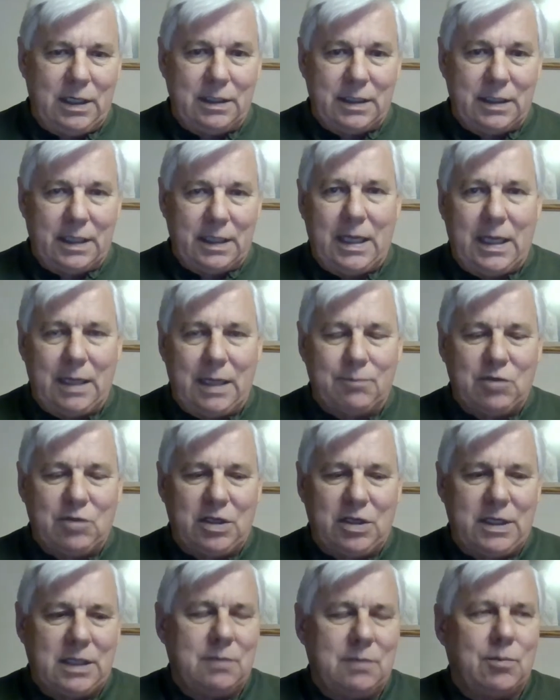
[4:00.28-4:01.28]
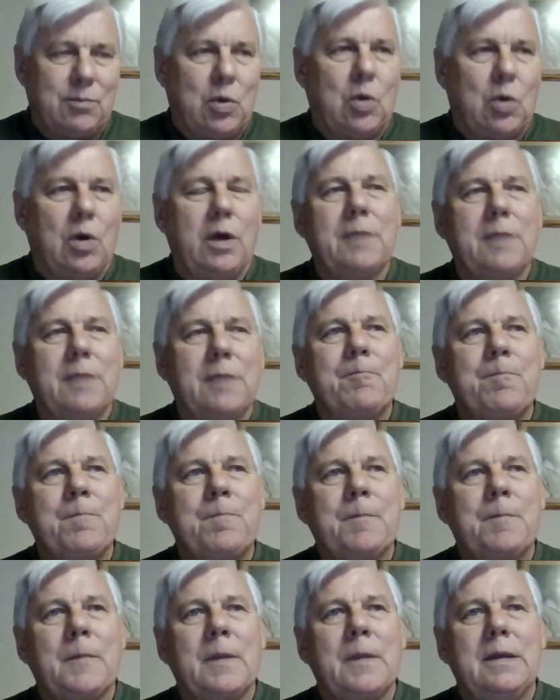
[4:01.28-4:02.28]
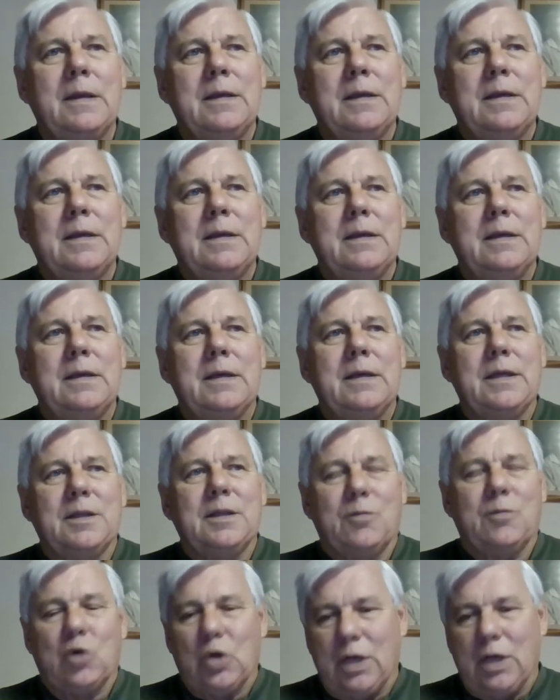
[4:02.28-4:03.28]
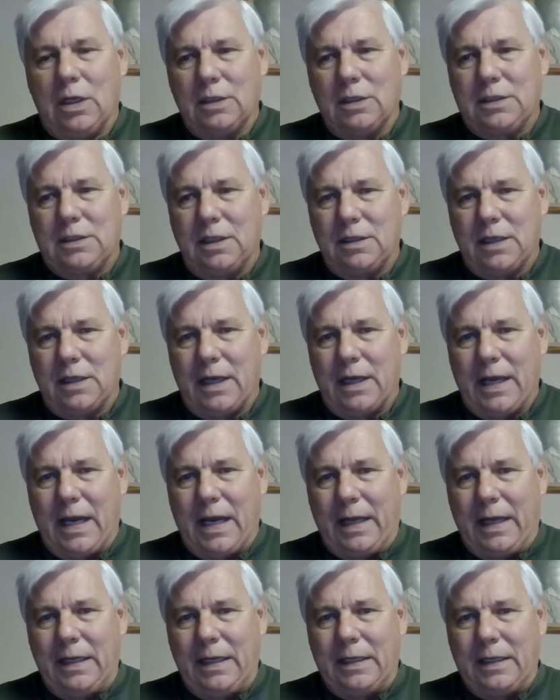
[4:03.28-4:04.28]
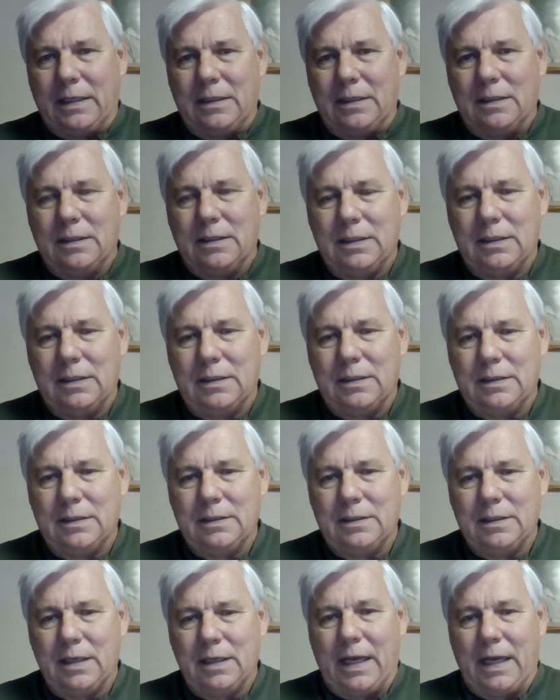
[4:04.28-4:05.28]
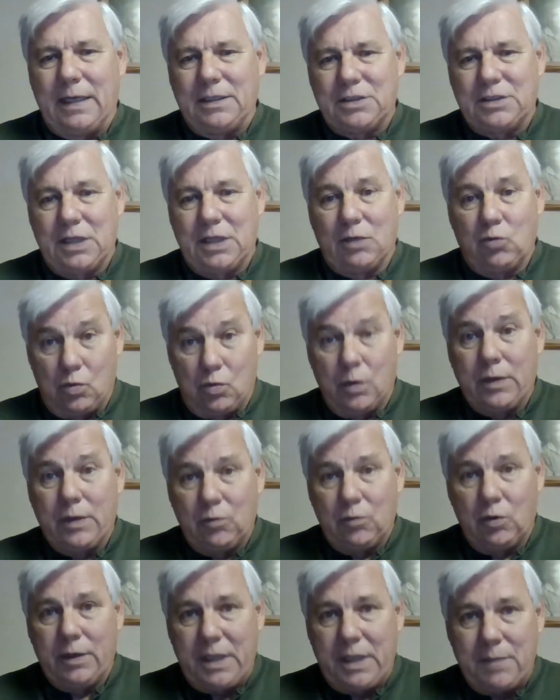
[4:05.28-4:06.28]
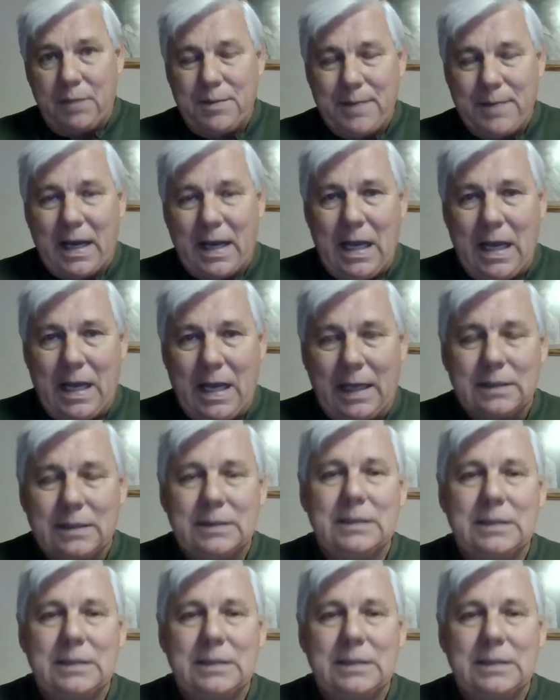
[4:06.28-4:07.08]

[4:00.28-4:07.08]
and they came to get the boy. And the boy looked at the daddy, and the daddy said, Well, when will he be back?